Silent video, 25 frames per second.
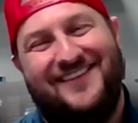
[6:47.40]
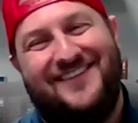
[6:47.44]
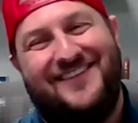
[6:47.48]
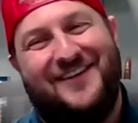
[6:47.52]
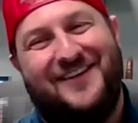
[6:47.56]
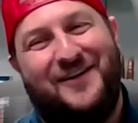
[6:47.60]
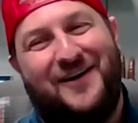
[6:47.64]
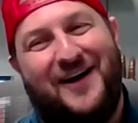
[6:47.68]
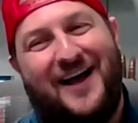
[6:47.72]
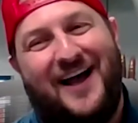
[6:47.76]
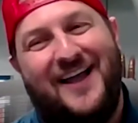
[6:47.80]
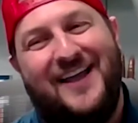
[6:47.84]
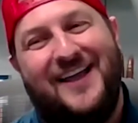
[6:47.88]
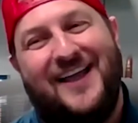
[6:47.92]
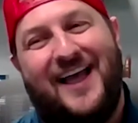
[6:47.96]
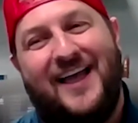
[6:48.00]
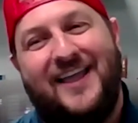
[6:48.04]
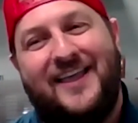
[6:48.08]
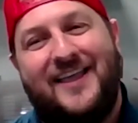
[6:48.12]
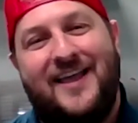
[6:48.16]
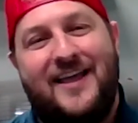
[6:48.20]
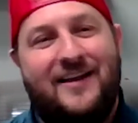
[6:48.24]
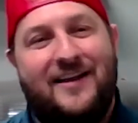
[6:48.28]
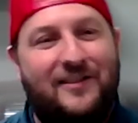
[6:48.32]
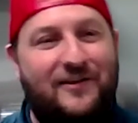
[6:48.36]
So I I
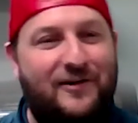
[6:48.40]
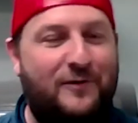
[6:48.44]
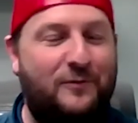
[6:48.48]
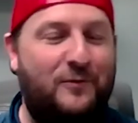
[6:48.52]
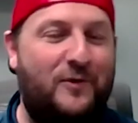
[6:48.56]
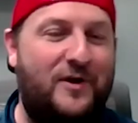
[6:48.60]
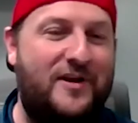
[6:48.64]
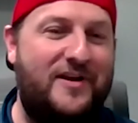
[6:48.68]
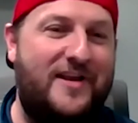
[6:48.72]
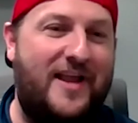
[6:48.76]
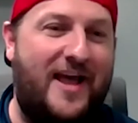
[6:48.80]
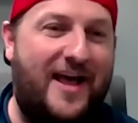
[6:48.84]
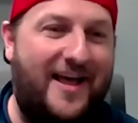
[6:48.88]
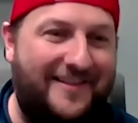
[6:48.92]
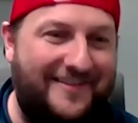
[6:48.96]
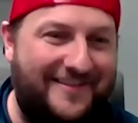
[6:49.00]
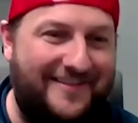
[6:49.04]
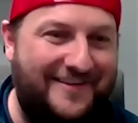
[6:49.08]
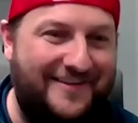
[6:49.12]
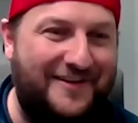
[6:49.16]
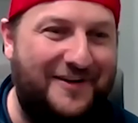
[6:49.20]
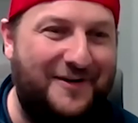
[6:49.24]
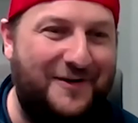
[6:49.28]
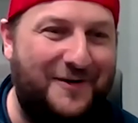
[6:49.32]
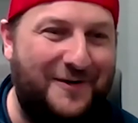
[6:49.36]
kind of learned what not
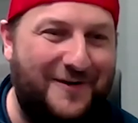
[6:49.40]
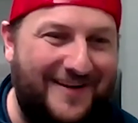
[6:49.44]
to do.